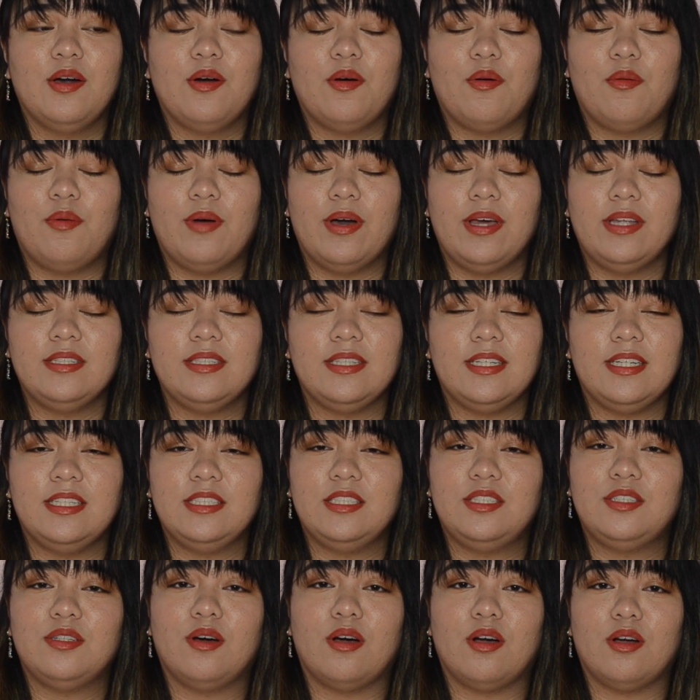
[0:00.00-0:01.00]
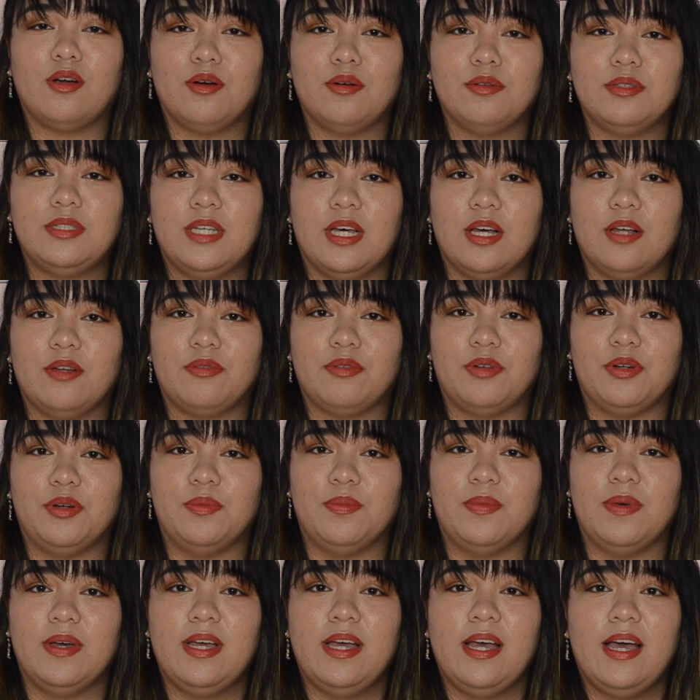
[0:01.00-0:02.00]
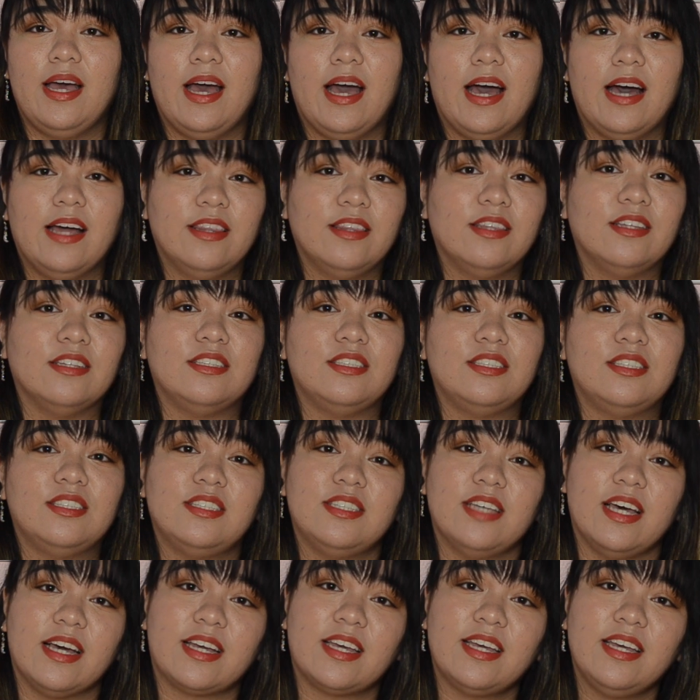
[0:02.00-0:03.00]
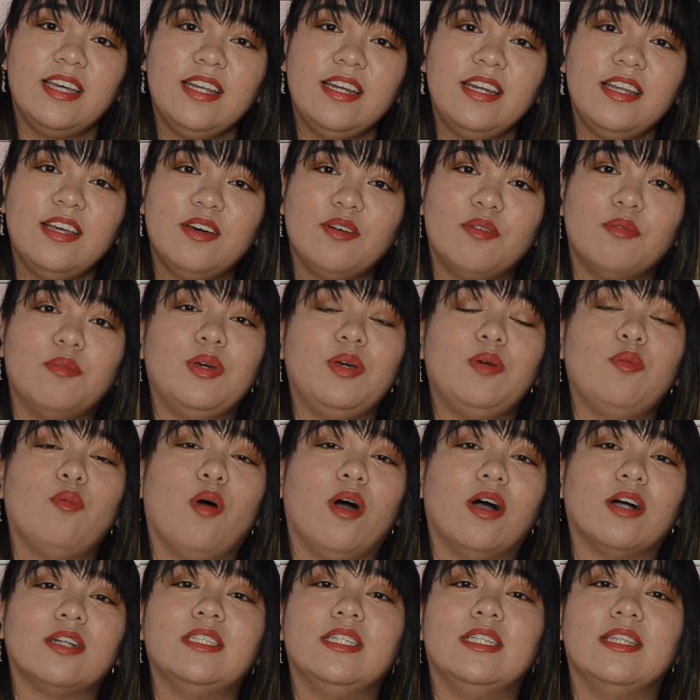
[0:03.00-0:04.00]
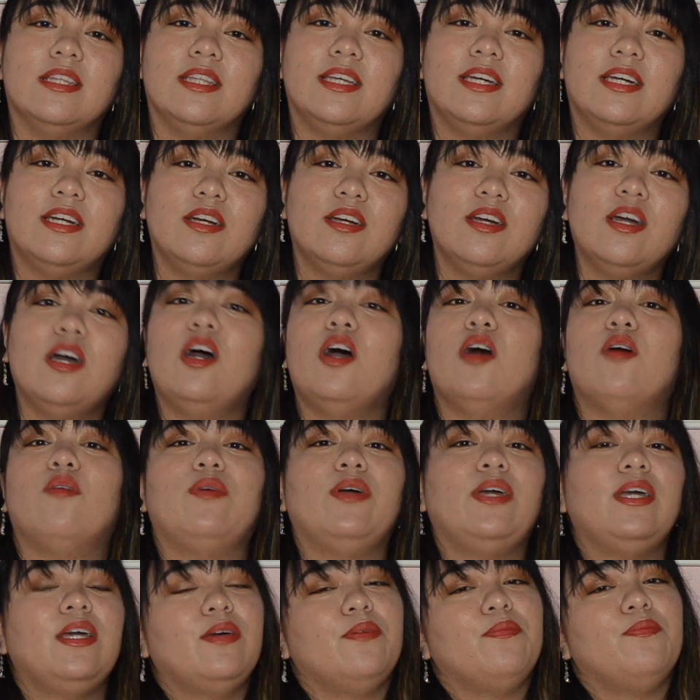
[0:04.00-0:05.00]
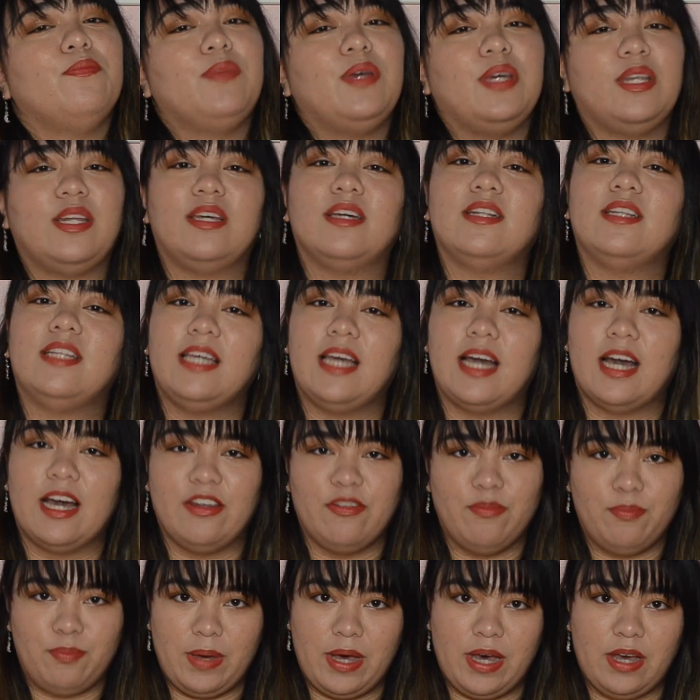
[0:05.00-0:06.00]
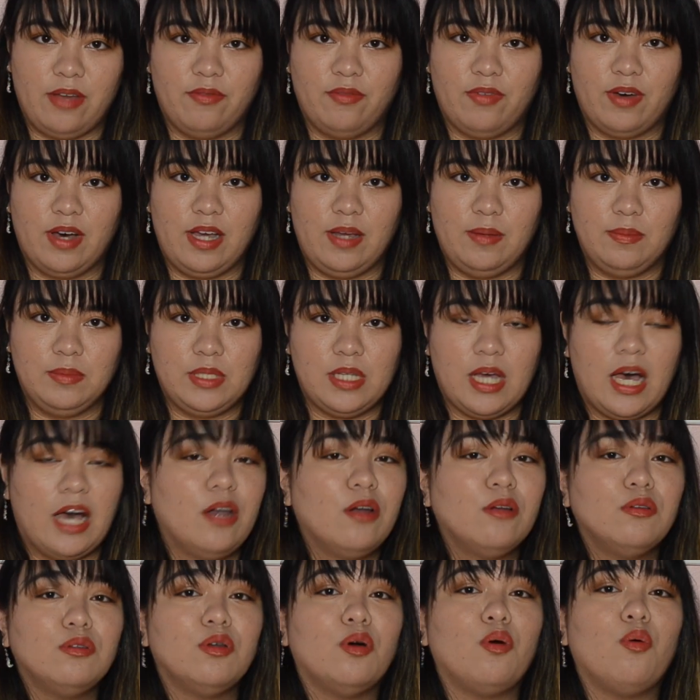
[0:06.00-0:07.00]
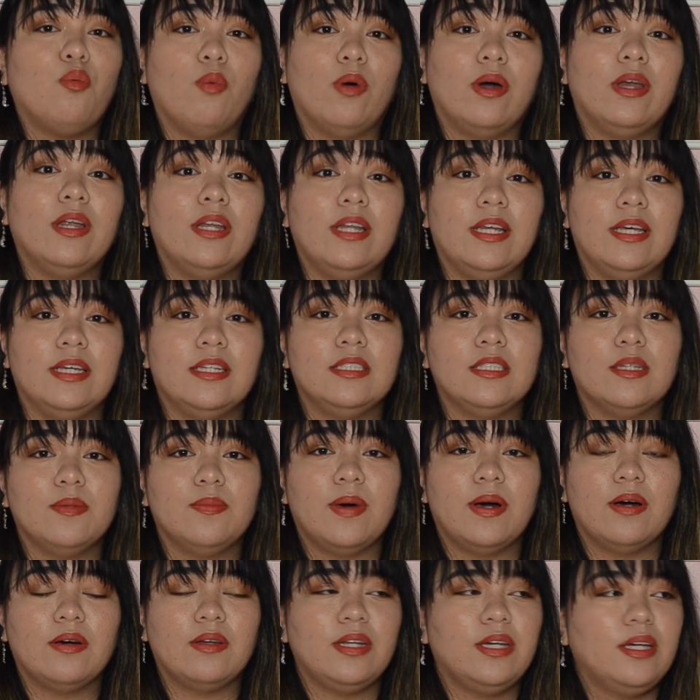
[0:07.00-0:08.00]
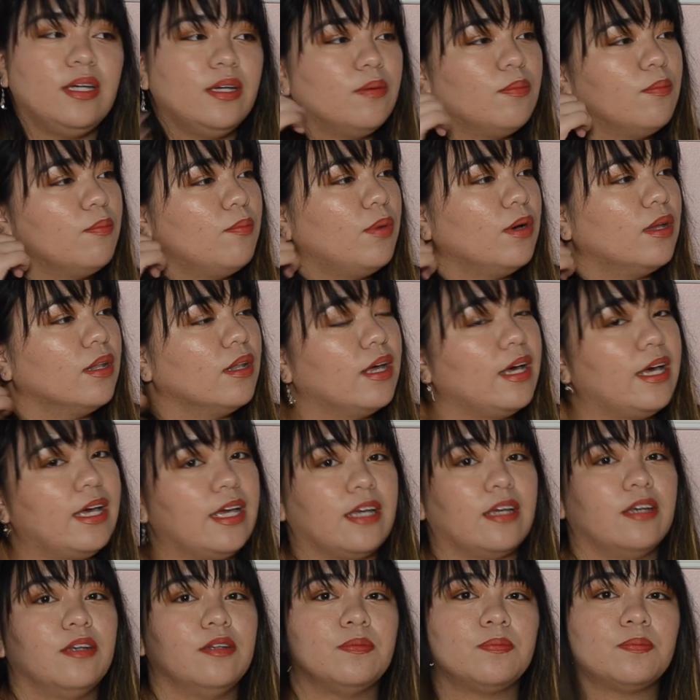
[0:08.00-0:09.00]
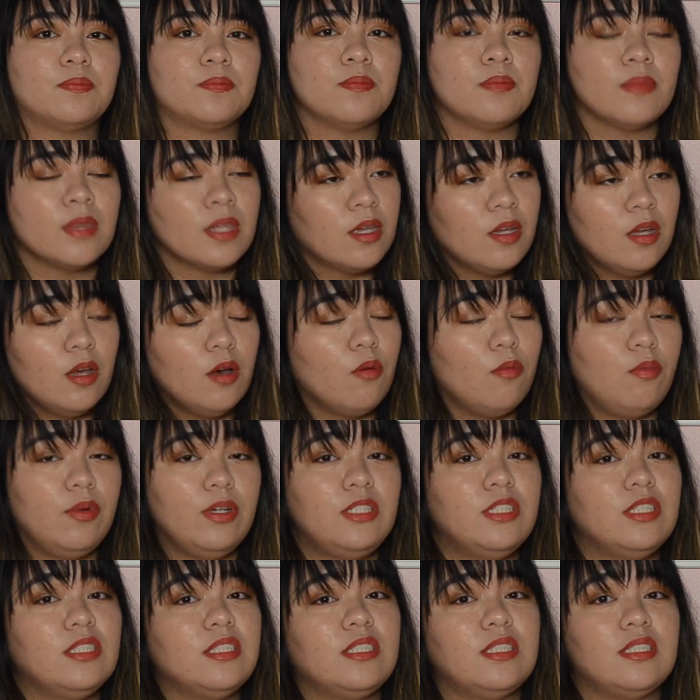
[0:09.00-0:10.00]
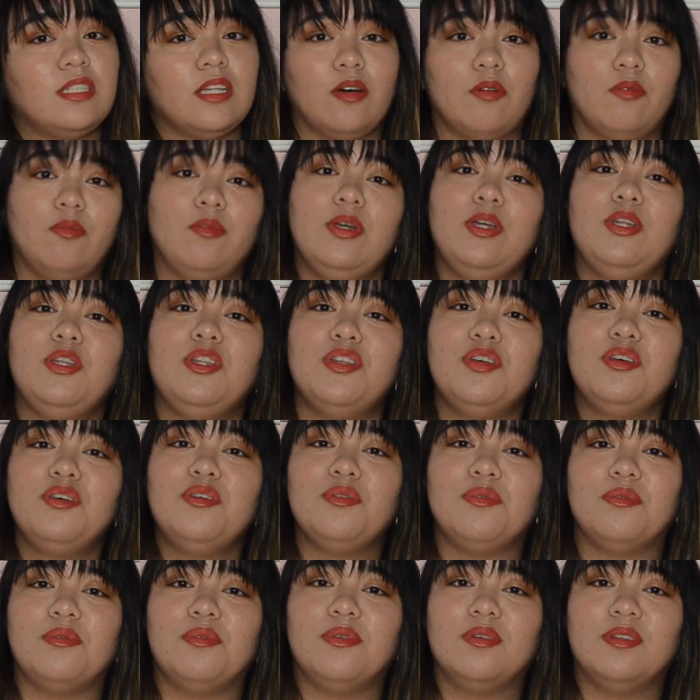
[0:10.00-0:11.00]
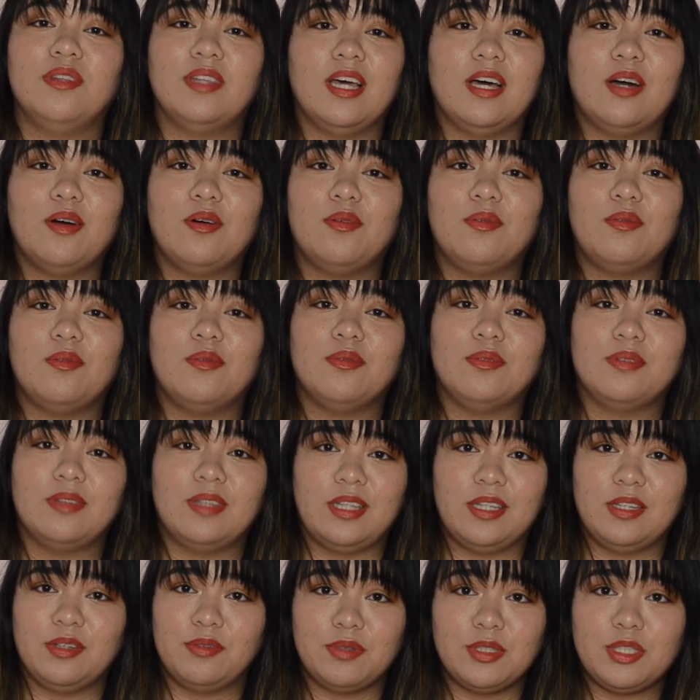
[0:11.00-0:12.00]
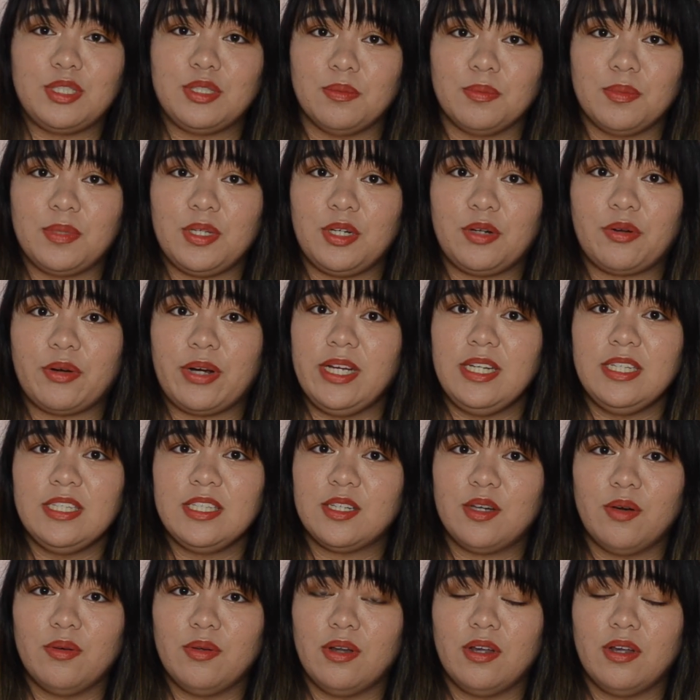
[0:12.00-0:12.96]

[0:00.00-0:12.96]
went into our hotel room, and the second we walked in there, we immediately had bad vibes. I don't know what it is about it, but like, we knew that there was something crazy going